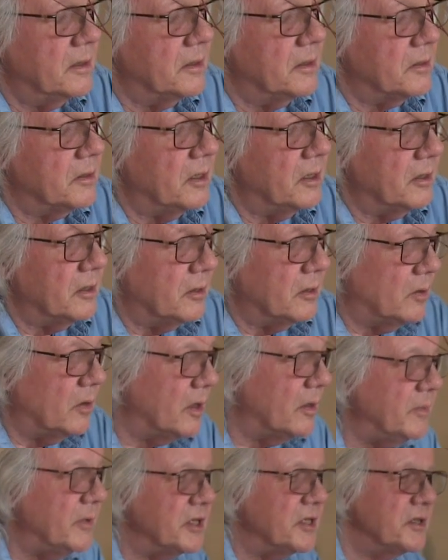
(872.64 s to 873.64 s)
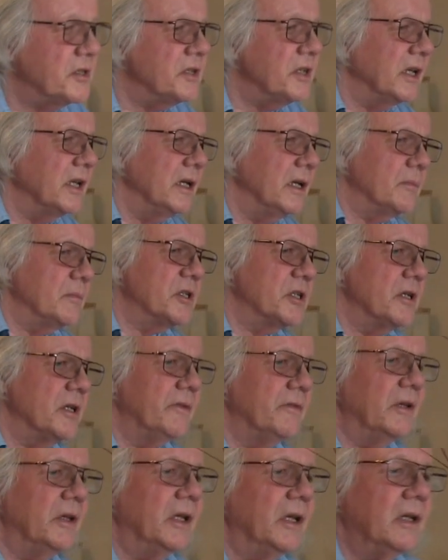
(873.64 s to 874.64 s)
so I've got quite a bit of sticking up
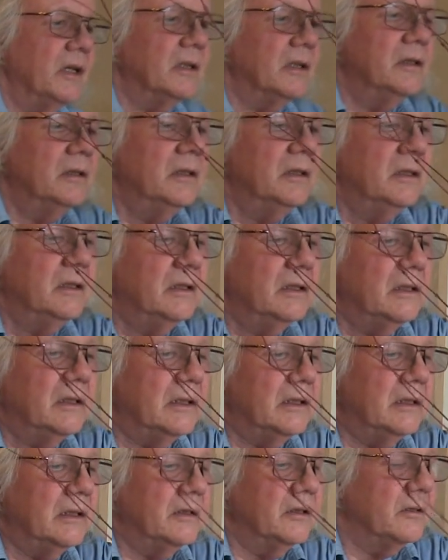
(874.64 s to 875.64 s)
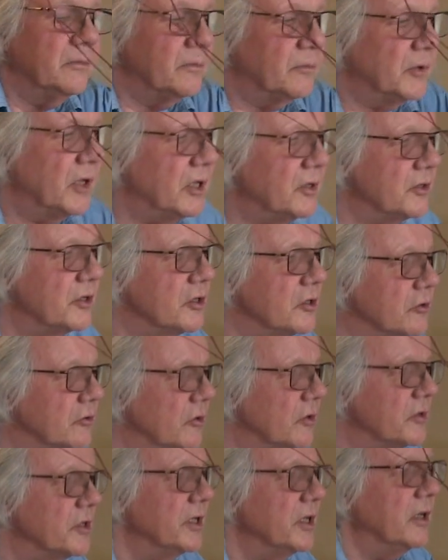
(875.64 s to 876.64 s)
stuff here, and branches
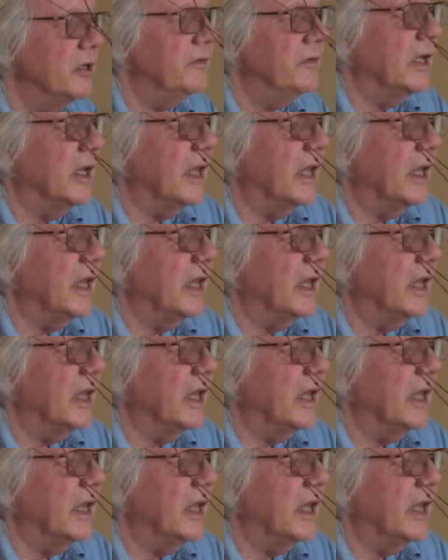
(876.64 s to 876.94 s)
crossing over